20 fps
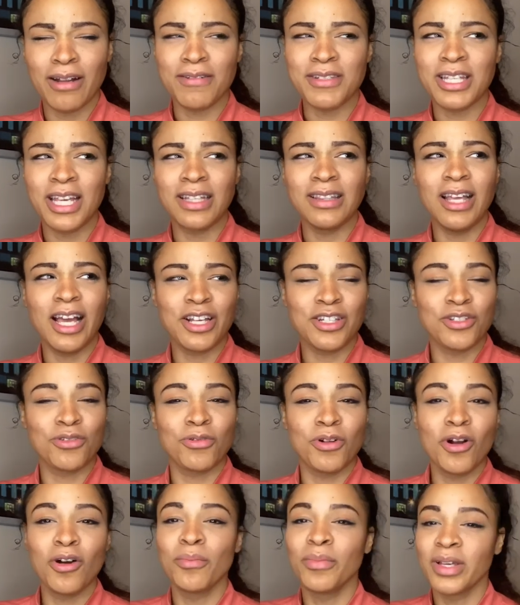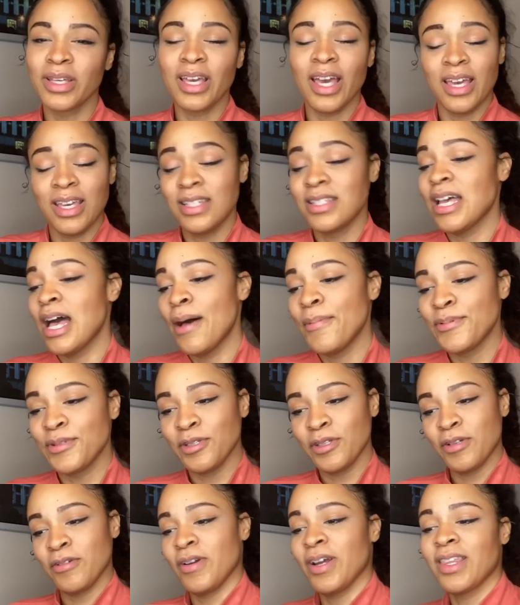I was like to roll. But yeah, he's
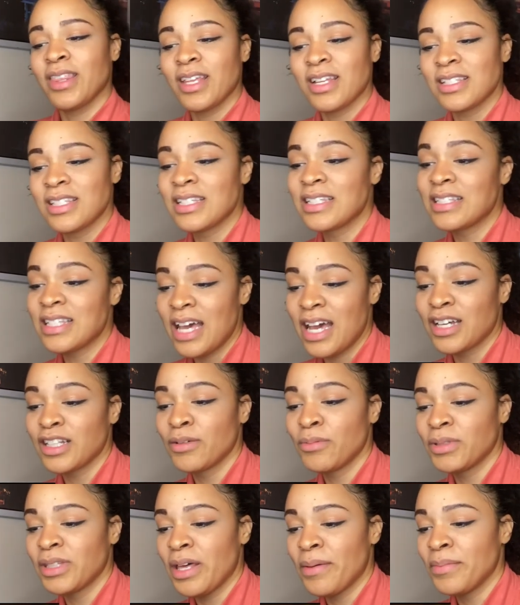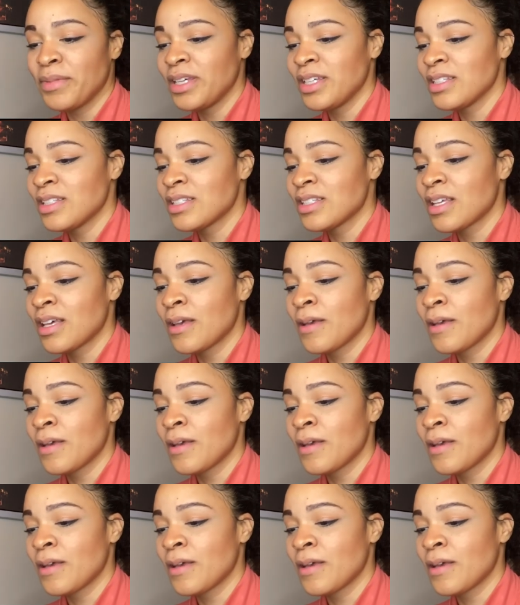absolutely right. That is exactly what that means.